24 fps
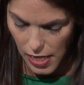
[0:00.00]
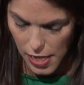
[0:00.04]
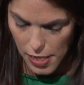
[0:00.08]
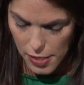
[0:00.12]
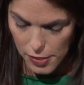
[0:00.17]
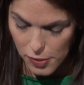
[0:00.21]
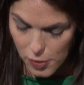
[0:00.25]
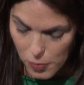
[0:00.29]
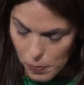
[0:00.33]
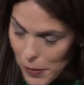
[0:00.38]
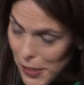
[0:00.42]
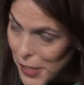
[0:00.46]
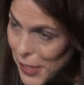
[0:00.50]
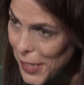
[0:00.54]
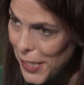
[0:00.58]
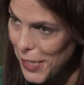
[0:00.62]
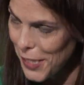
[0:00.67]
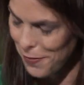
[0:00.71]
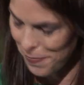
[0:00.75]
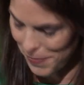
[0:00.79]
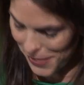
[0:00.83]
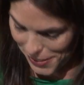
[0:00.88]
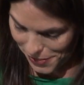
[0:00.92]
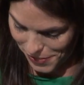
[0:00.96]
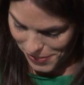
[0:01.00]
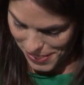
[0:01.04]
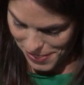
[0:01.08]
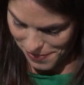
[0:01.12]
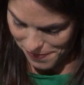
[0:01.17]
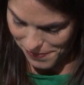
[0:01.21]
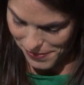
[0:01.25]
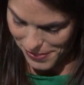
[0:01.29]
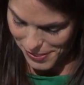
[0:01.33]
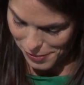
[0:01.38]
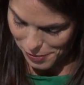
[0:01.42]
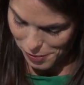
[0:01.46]
Speaking of my
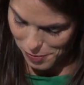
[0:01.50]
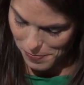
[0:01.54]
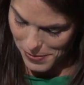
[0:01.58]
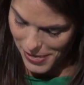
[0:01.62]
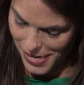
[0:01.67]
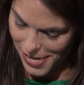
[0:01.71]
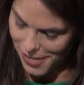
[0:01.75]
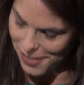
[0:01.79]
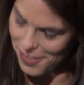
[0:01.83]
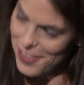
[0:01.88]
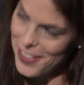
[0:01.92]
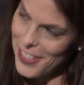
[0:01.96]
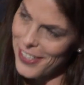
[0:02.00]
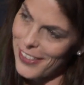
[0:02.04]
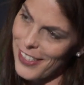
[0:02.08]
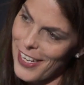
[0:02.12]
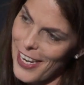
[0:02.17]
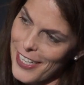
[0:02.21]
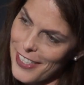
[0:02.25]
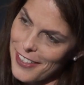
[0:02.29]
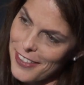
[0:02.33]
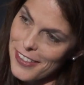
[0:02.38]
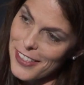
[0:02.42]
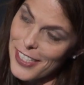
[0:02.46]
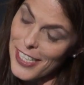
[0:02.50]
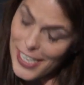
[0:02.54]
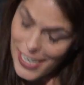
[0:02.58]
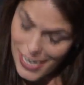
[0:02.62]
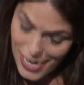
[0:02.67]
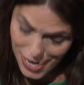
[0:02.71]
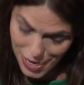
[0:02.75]
grandfather's passion and legacy,